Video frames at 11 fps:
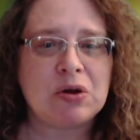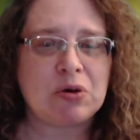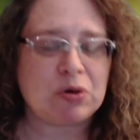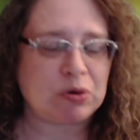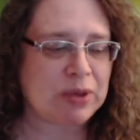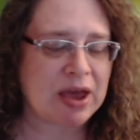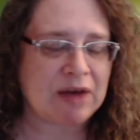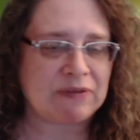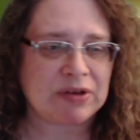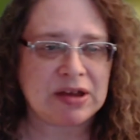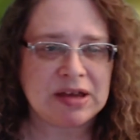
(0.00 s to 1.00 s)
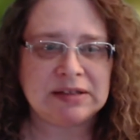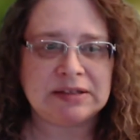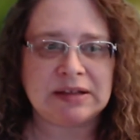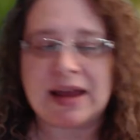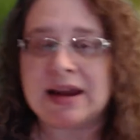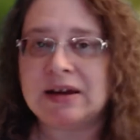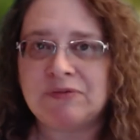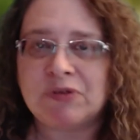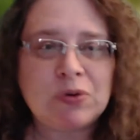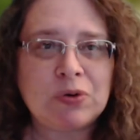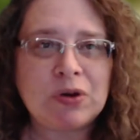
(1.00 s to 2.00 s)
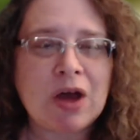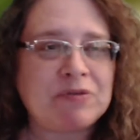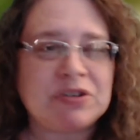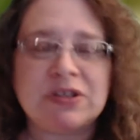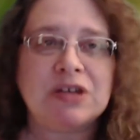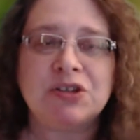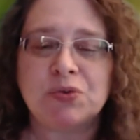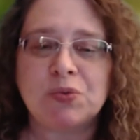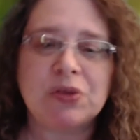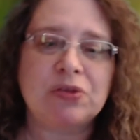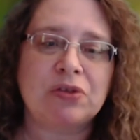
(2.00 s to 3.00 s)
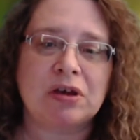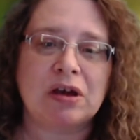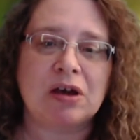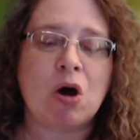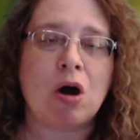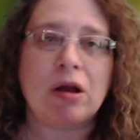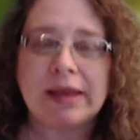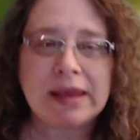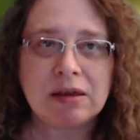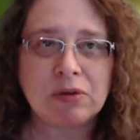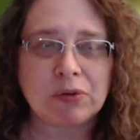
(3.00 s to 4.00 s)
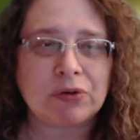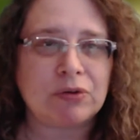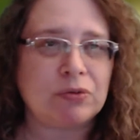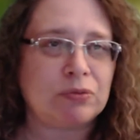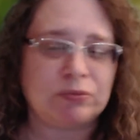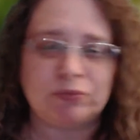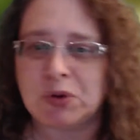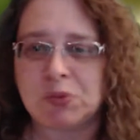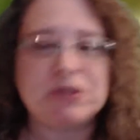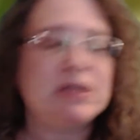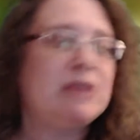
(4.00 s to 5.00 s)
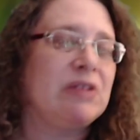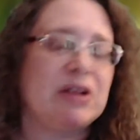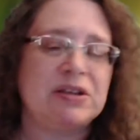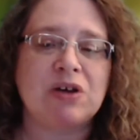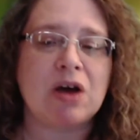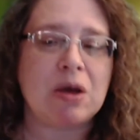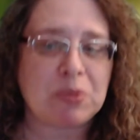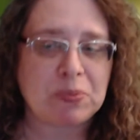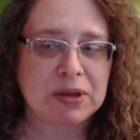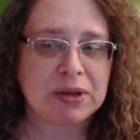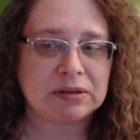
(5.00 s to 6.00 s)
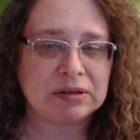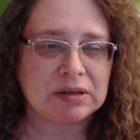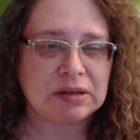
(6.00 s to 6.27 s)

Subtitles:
or we have a delightful conversation with a colleague, or we receive a nice compliment.